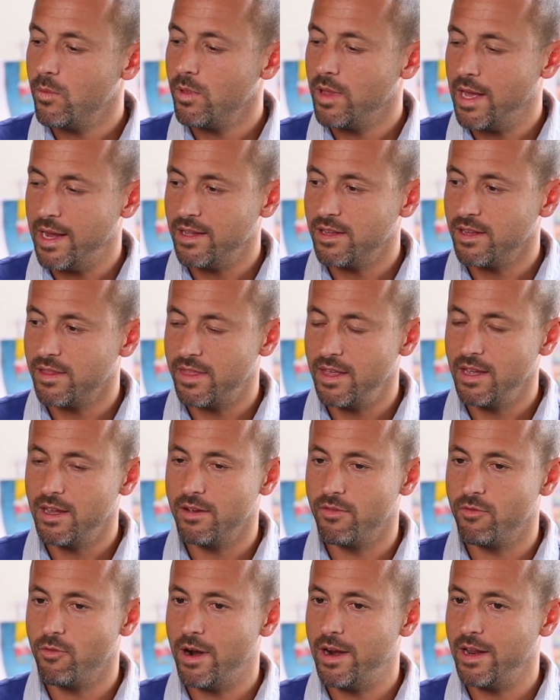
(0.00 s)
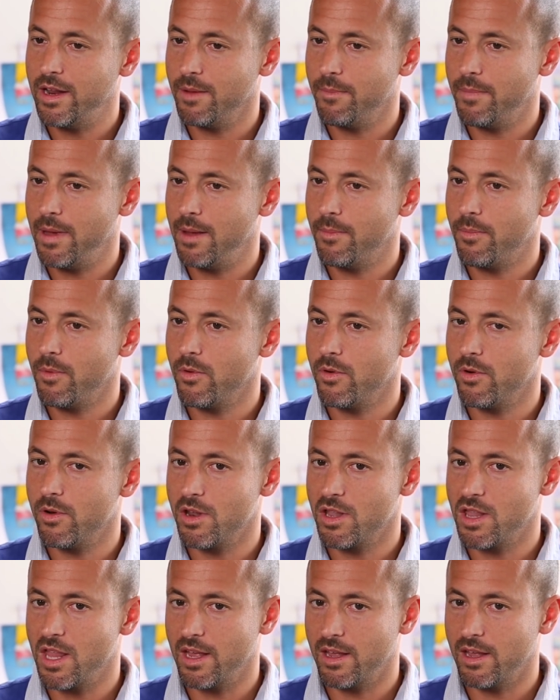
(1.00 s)
like to think of writing a paper
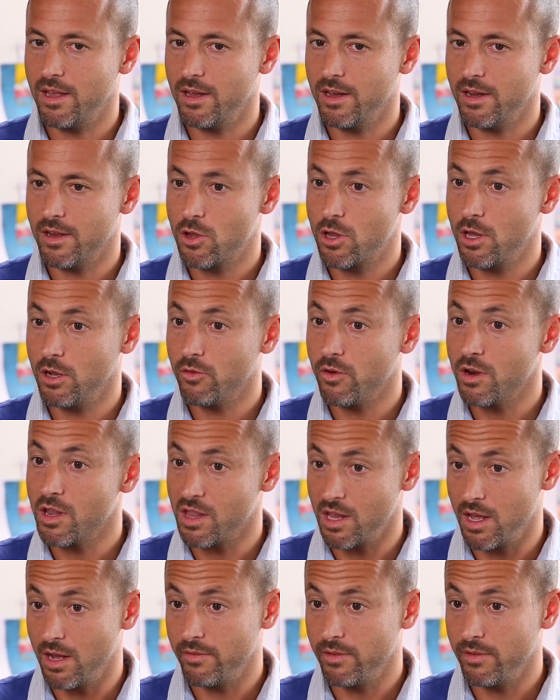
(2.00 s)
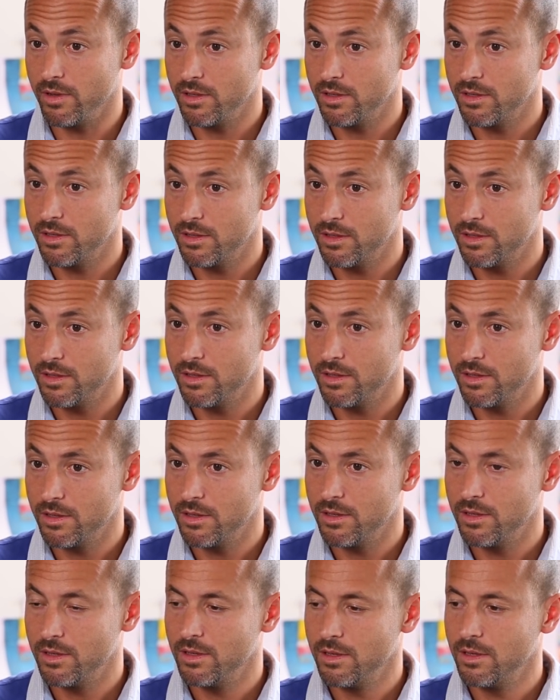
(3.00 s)
as like a children's novel.
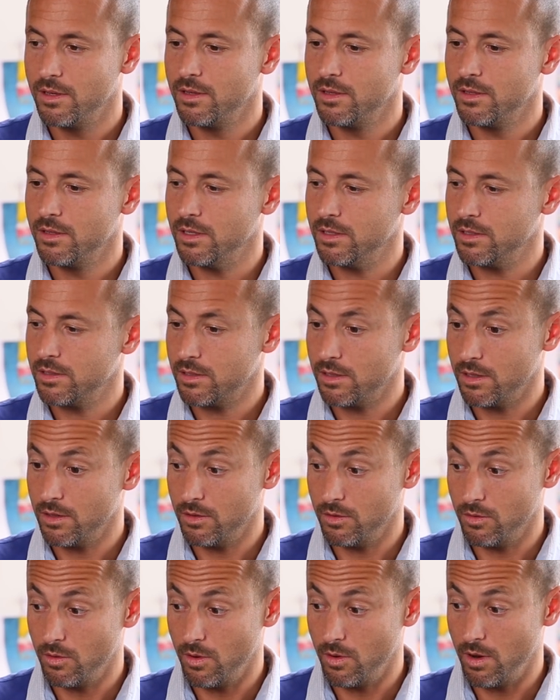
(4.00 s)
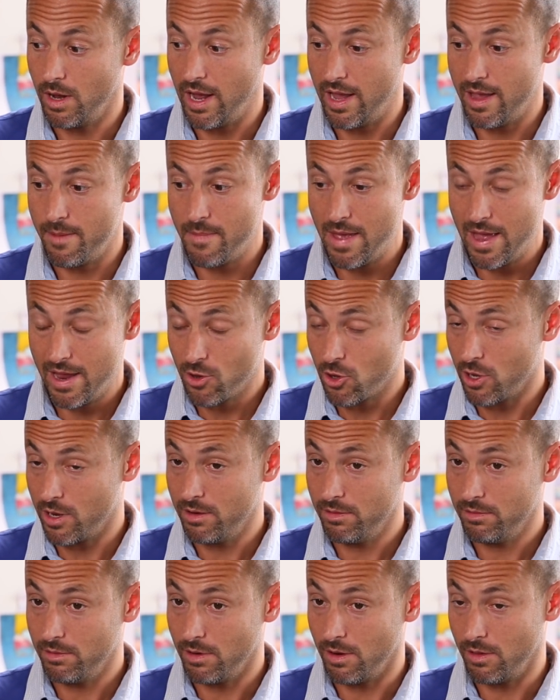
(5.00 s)
So I
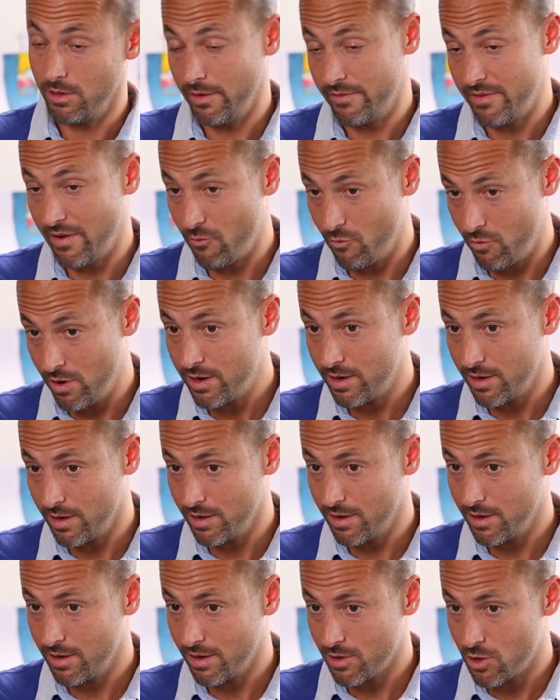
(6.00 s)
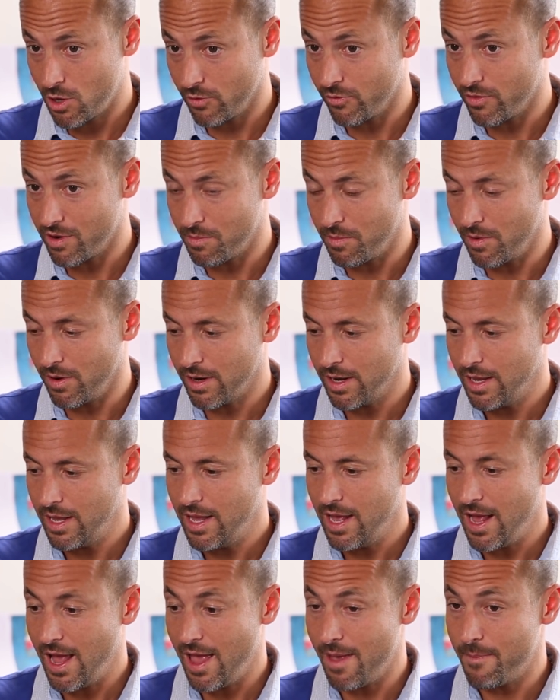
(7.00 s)
imagine, although I've never written a children's book,
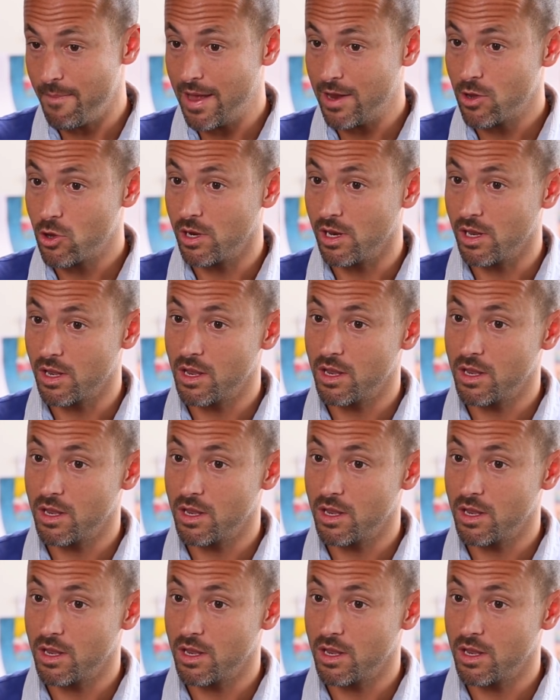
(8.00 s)
I imagine it